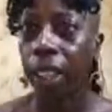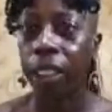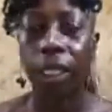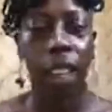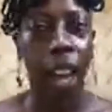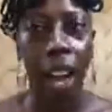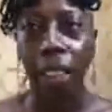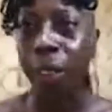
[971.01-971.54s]

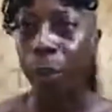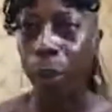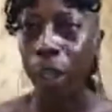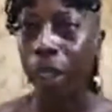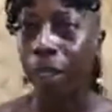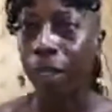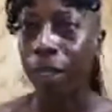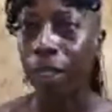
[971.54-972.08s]
It's God's
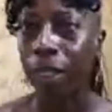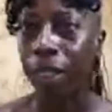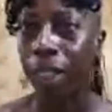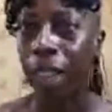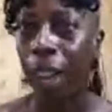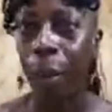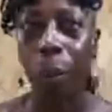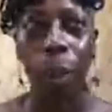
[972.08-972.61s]
will.
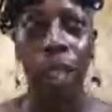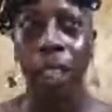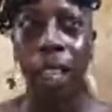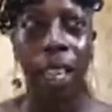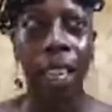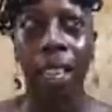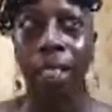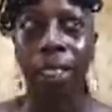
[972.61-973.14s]
And we
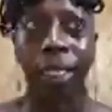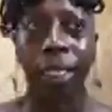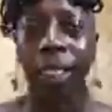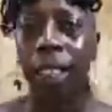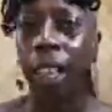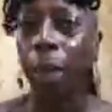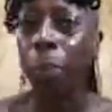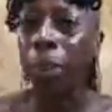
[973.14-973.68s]
can't,
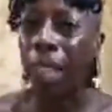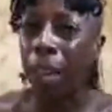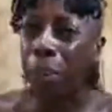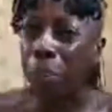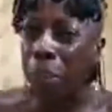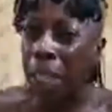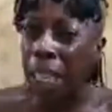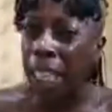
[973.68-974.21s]
but they
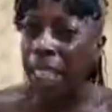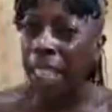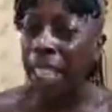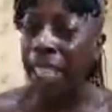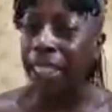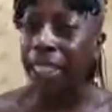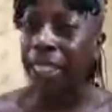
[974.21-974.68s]
mean it.